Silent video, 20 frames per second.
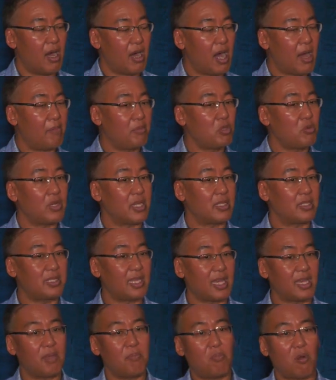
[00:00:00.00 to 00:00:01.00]
I'm doing a
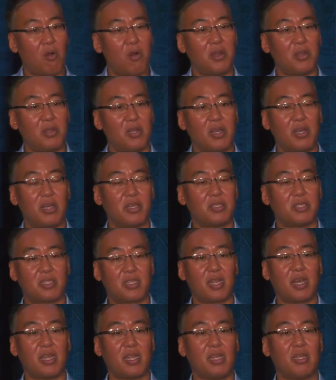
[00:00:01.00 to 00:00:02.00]
second part of a
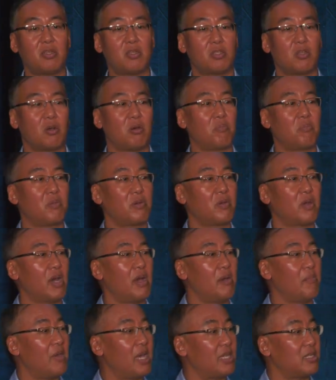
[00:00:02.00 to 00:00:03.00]
study, so
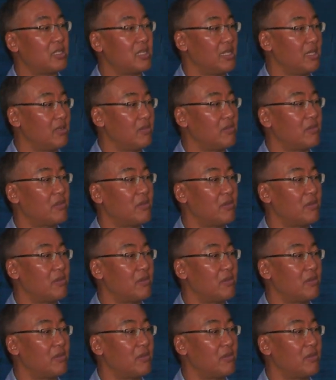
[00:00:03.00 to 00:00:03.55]
I'm actually,